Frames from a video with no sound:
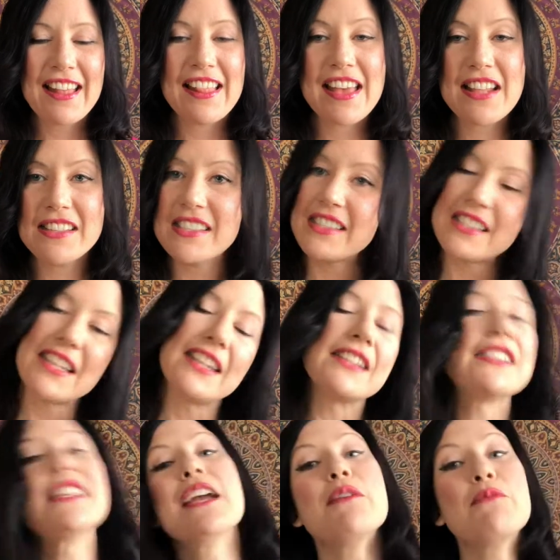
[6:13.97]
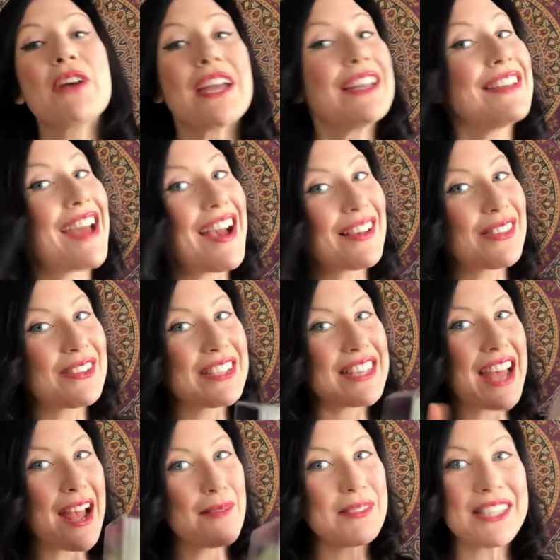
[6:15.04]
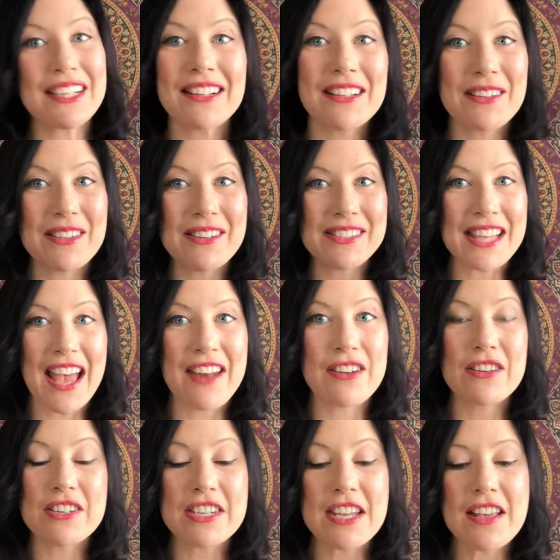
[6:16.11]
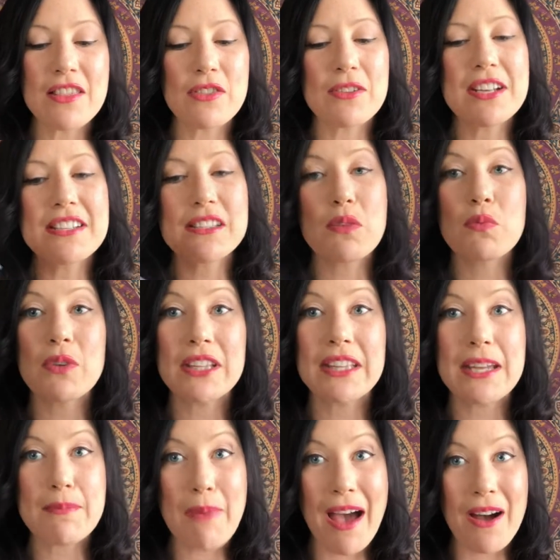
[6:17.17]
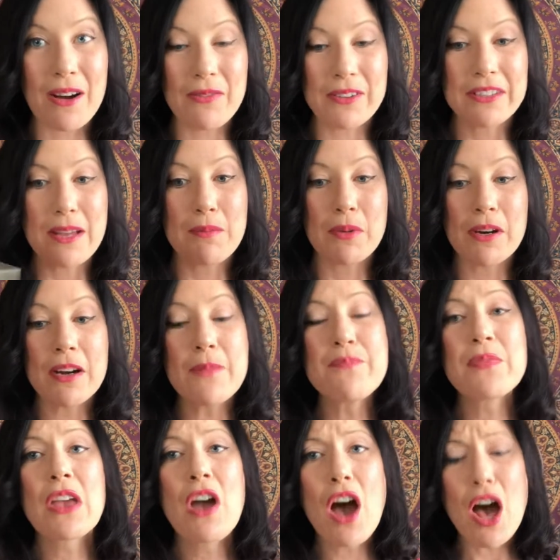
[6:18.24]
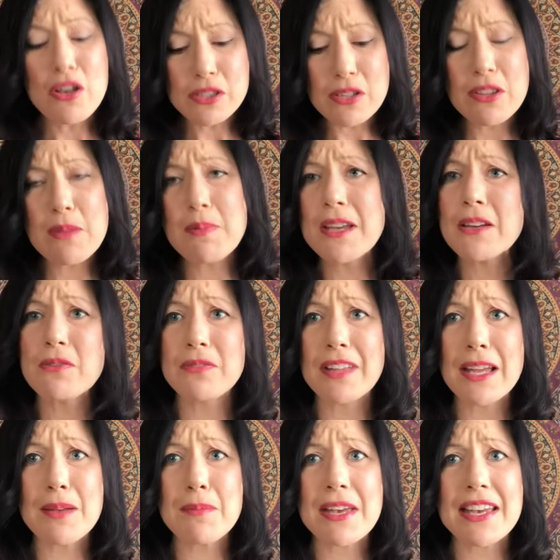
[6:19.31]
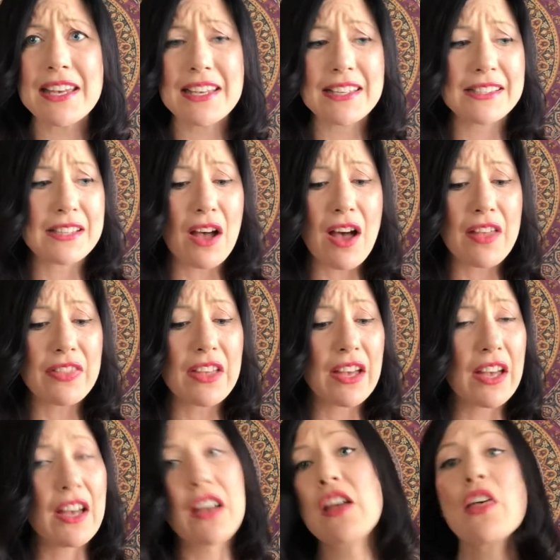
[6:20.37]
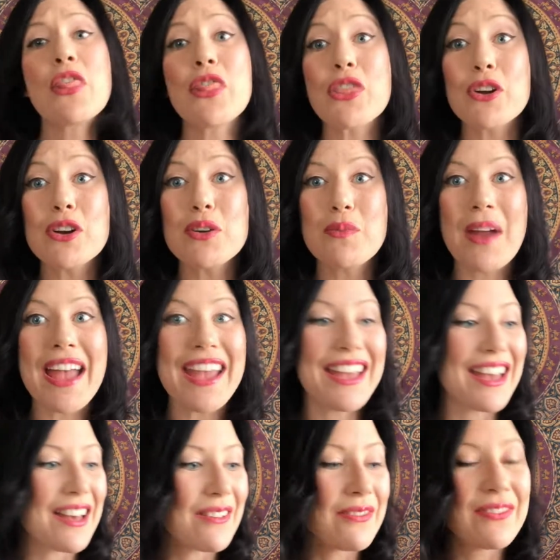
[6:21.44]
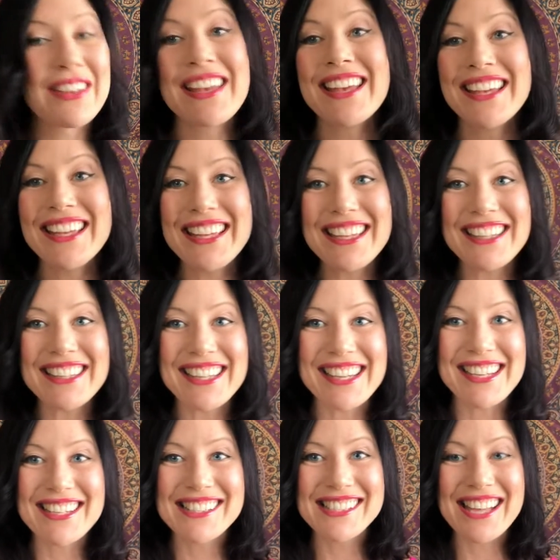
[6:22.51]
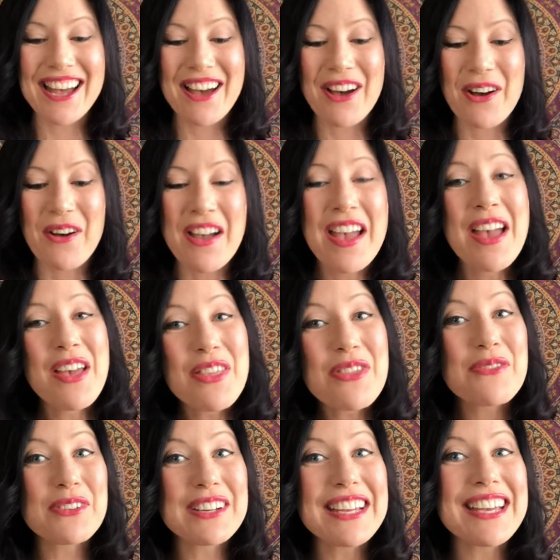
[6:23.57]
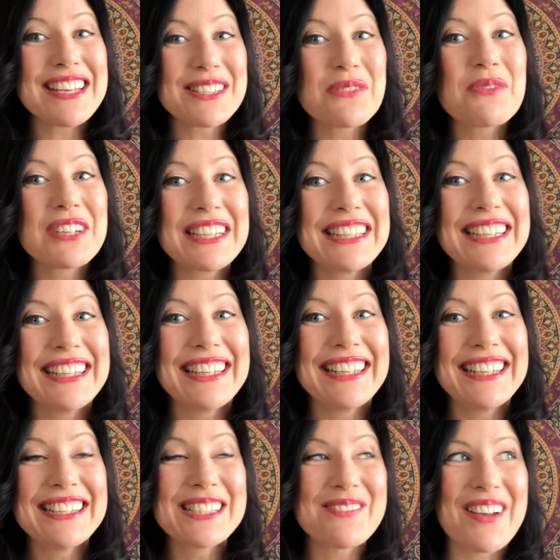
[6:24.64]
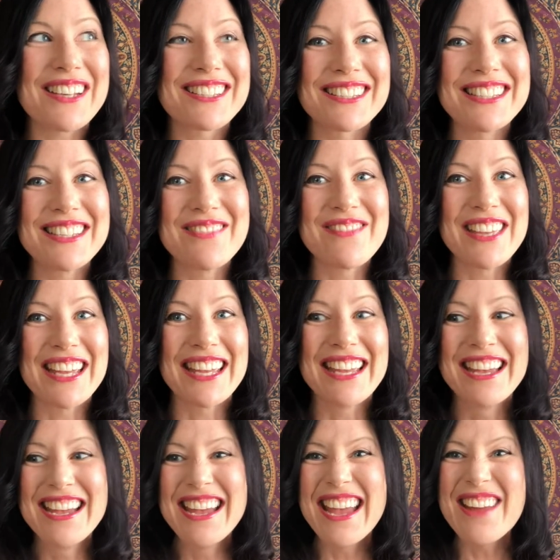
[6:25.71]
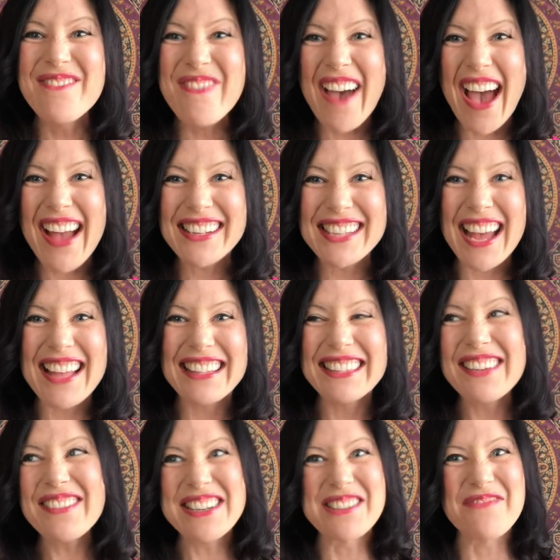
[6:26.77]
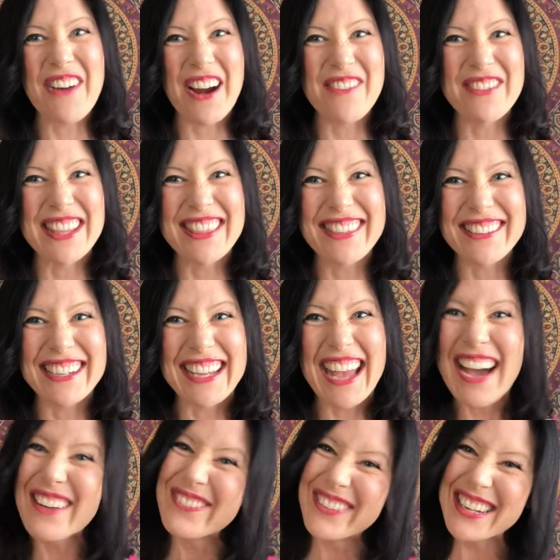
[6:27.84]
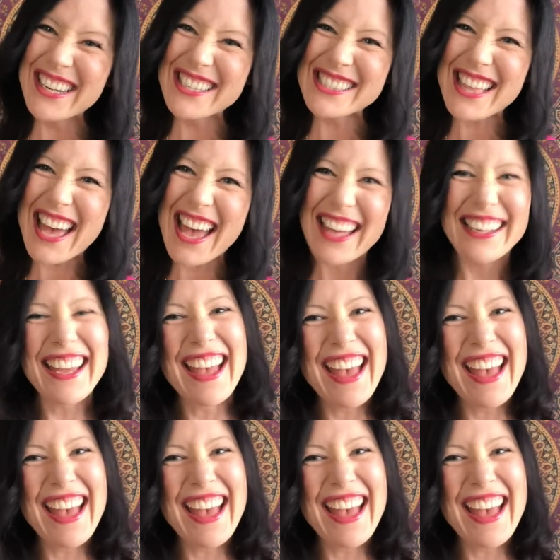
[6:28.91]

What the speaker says: Let's see, same way, knock 3 times to clear those energy, and 3 is a really powerful number. Also, the pink flame is on the 3rd ray of healing, so 3 is really special to me. In fact, I live in apartment 3. How funny is that?